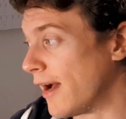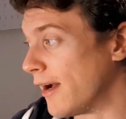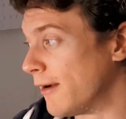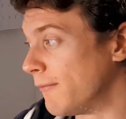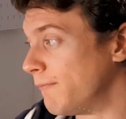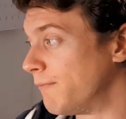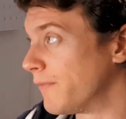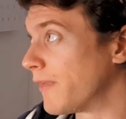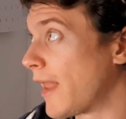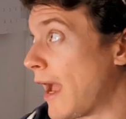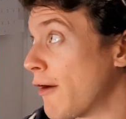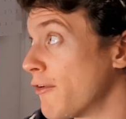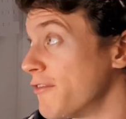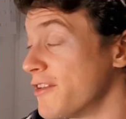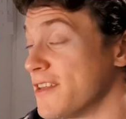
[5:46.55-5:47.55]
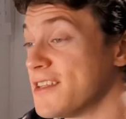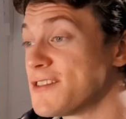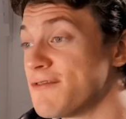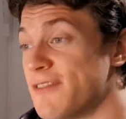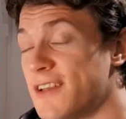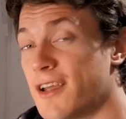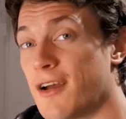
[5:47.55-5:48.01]
However,
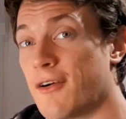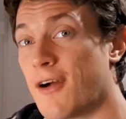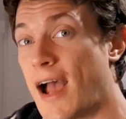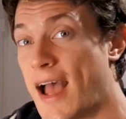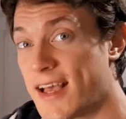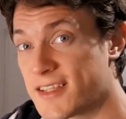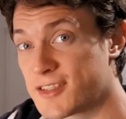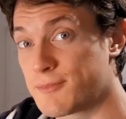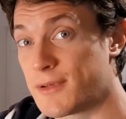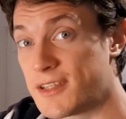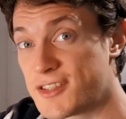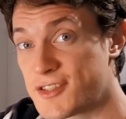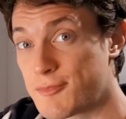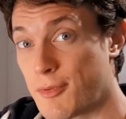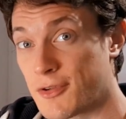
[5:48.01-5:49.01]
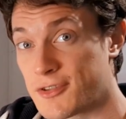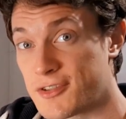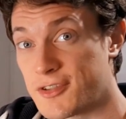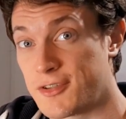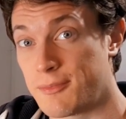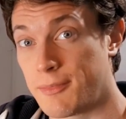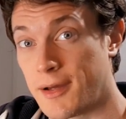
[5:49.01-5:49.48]
this video has been
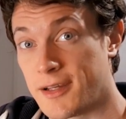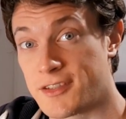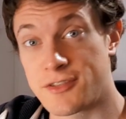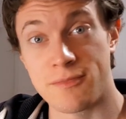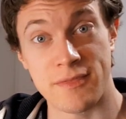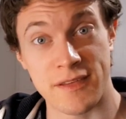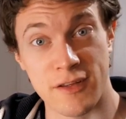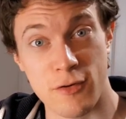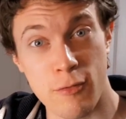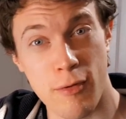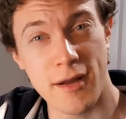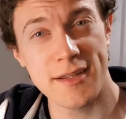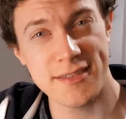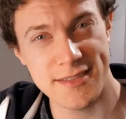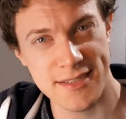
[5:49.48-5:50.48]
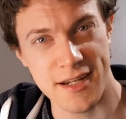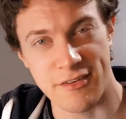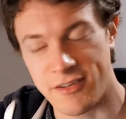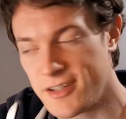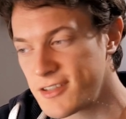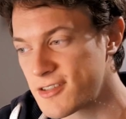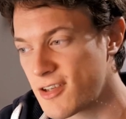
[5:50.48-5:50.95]
sponsored by something quite
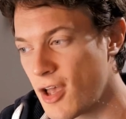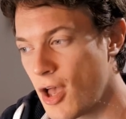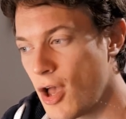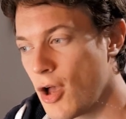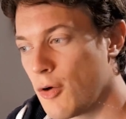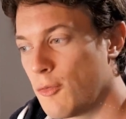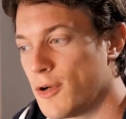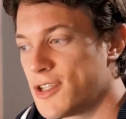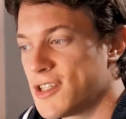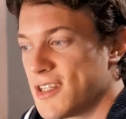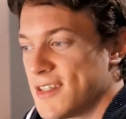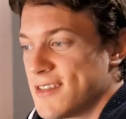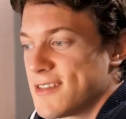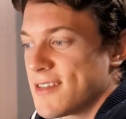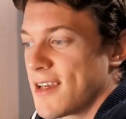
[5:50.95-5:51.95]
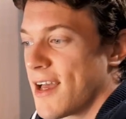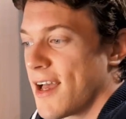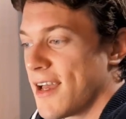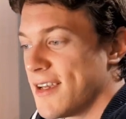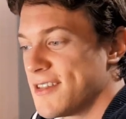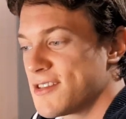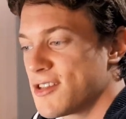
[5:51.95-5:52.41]
serious, which is
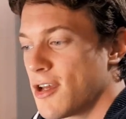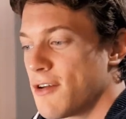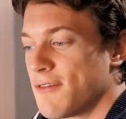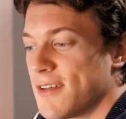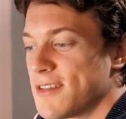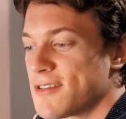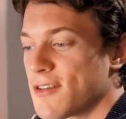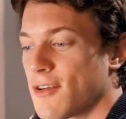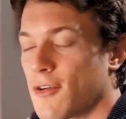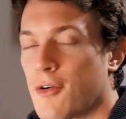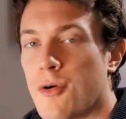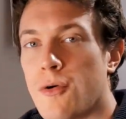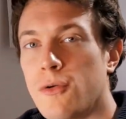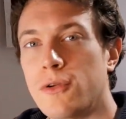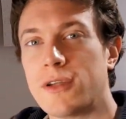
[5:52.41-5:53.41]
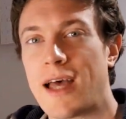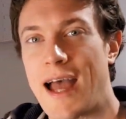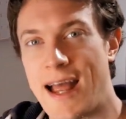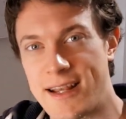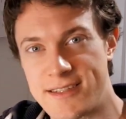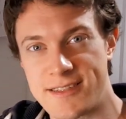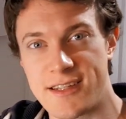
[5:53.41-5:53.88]
a service called
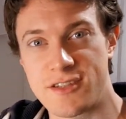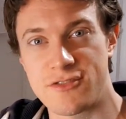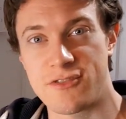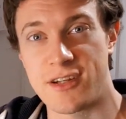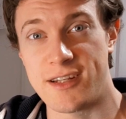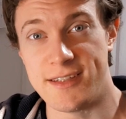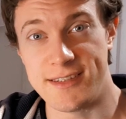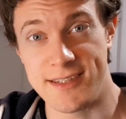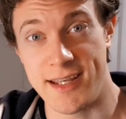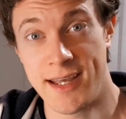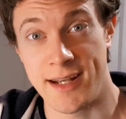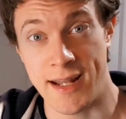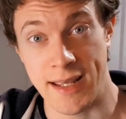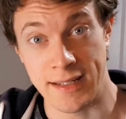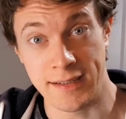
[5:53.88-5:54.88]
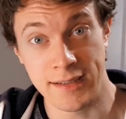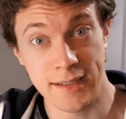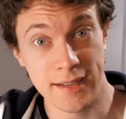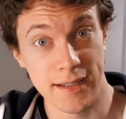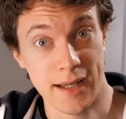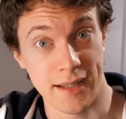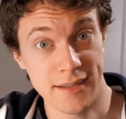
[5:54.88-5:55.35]
Ancestry DNA.
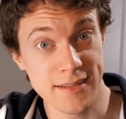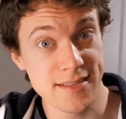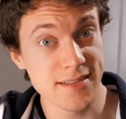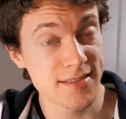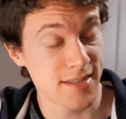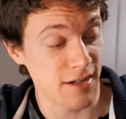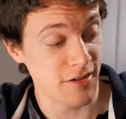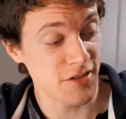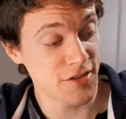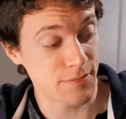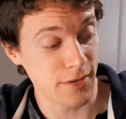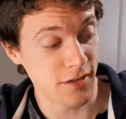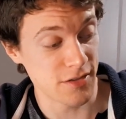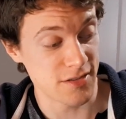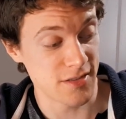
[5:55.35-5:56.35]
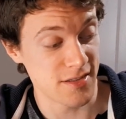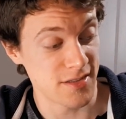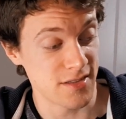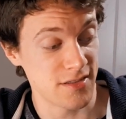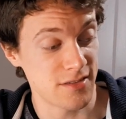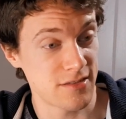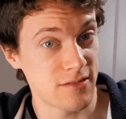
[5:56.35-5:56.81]
And this is serious because
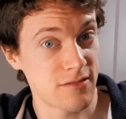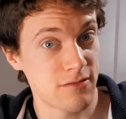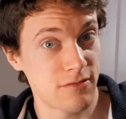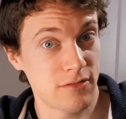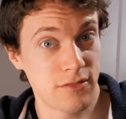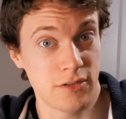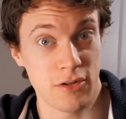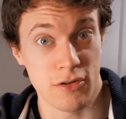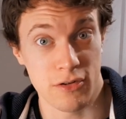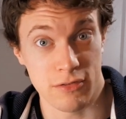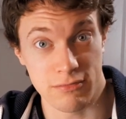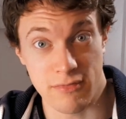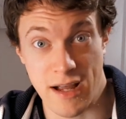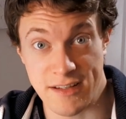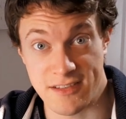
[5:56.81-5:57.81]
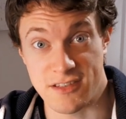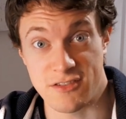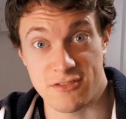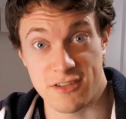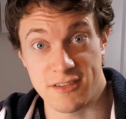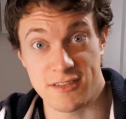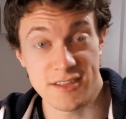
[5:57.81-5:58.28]
this is your
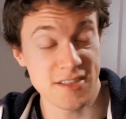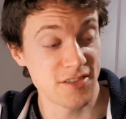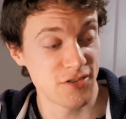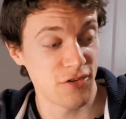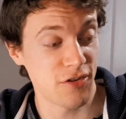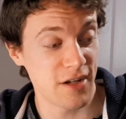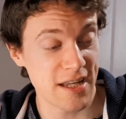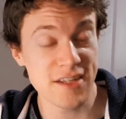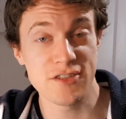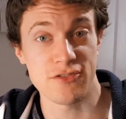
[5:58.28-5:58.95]
ancestry, this is your